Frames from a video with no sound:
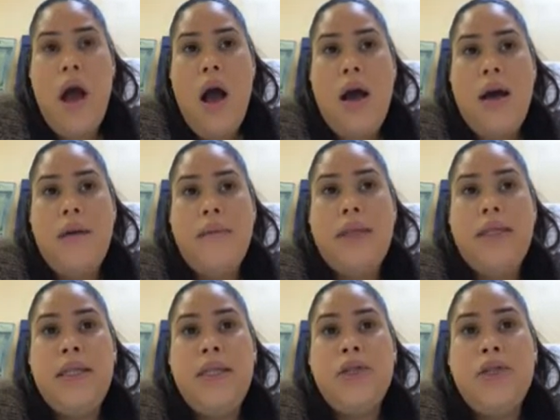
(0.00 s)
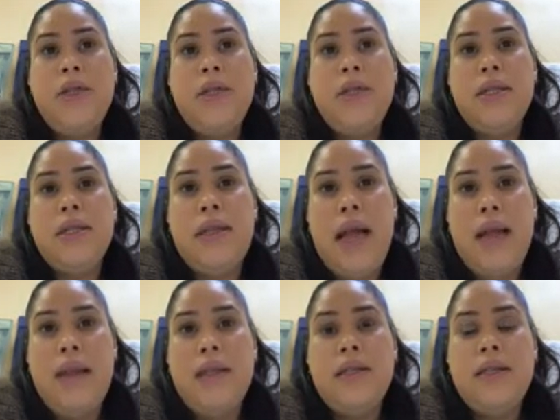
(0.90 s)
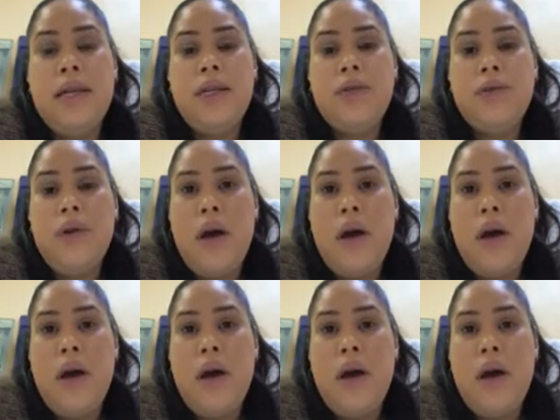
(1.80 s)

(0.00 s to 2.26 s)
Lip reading: The teachers understand the essential